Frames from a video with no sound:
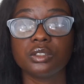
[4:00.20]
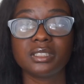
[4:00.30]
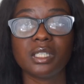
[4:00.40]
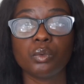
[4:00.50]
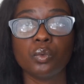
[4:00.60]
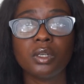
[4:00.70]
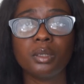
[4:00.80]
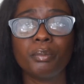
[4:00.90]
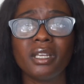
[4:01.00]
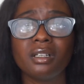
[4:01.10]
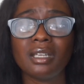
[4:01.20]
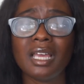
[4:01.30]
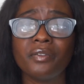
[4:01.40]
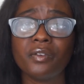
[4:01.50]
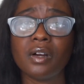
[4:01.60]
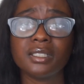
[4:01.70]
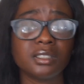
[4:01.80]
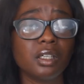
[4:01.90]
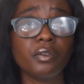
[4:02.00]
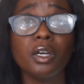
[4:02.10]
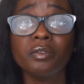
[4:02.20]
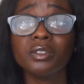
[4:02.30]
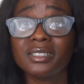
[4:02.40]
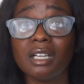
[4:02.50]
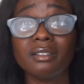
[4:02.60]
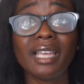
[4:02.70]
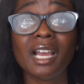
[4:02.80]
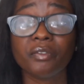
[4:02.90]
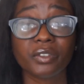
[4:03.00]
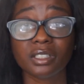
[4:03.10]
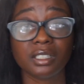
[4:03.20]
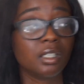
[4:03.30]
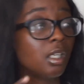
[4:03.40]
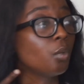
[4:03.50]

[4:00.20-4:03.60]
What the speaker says: to say we want a better life for ourselves, or even South Africa,